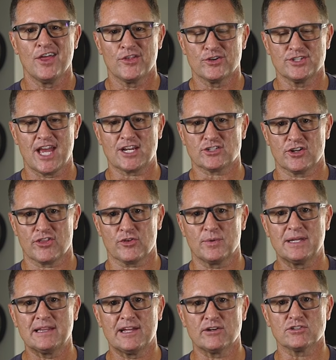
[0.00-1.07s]
there's actually
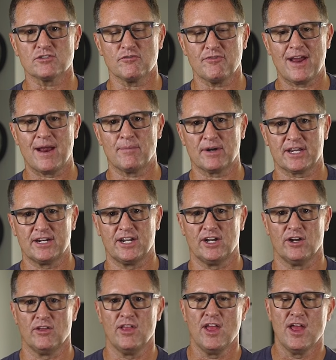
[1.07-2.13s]
3 layers of fabric in
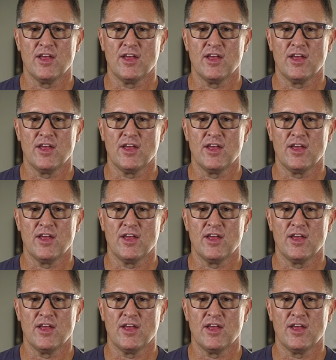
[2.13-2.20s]
here